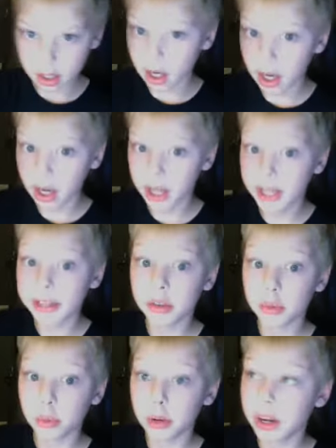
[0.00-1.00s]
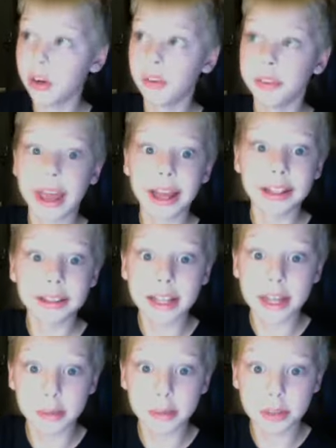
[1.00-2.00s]
I swear, that
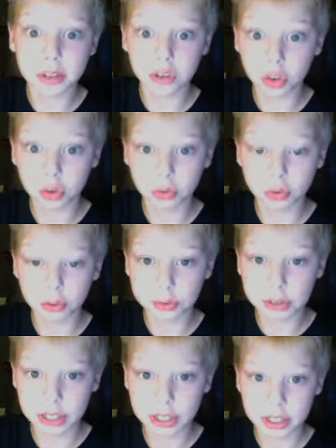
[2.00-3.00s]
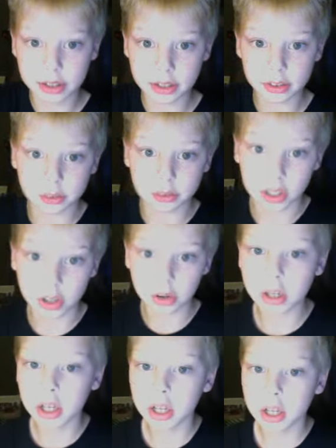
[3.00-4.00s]
lamp is just ruining this video.
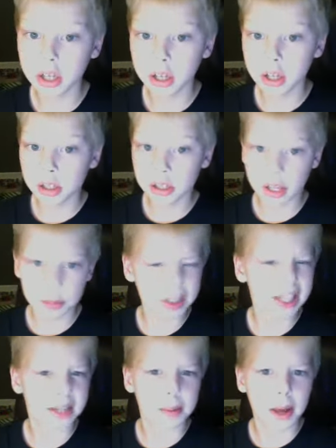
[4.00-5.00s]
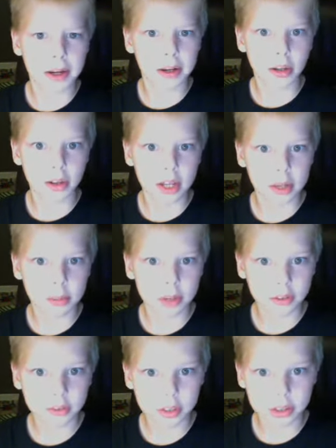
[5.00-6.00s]
Yeah, I'm getting mad at a lamp, kind
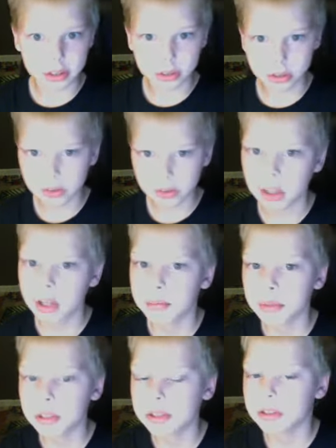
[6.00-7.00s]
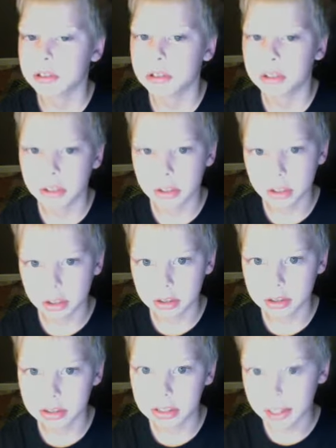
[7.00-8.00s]
of ridiculous. But,
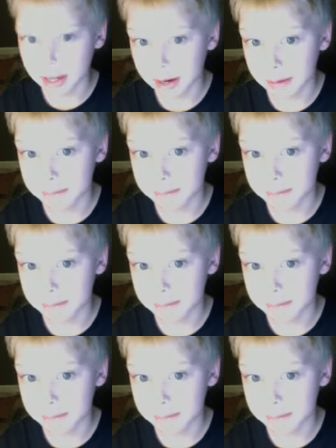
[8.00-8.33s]
yeah.